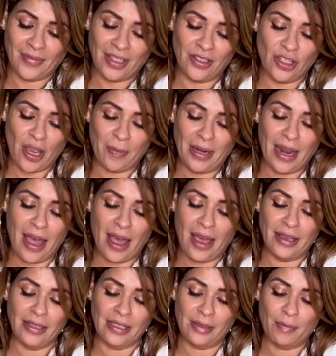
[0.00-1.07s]

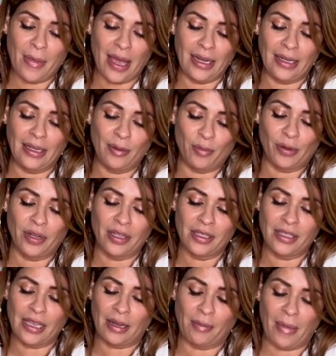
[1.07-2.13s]
Geminis, my Libras,
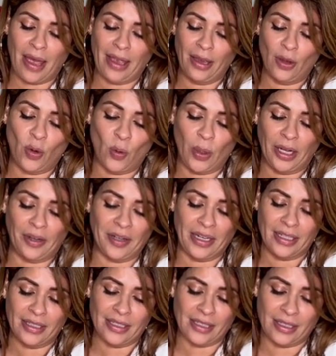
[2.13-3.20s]
and my
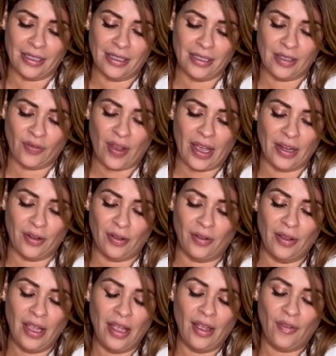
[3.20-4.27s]
Aquariuses. Final
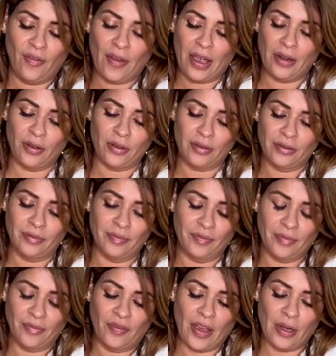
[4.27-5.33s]

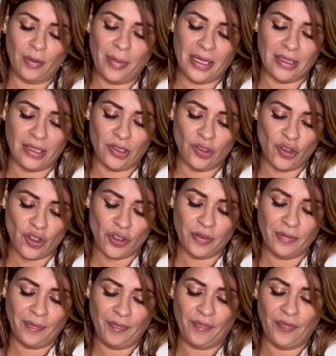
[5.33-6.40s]
message.
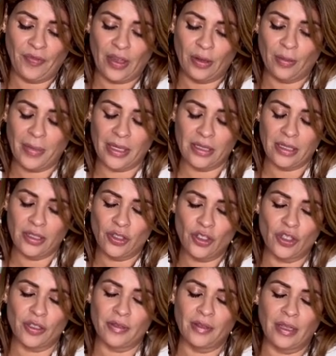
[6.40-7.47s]
Final
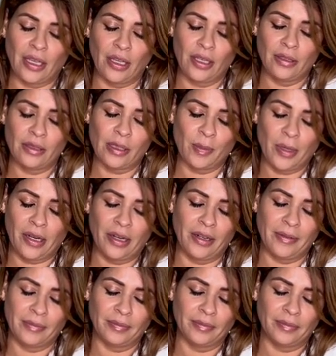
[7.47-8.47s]
message. Thank you, Spirit.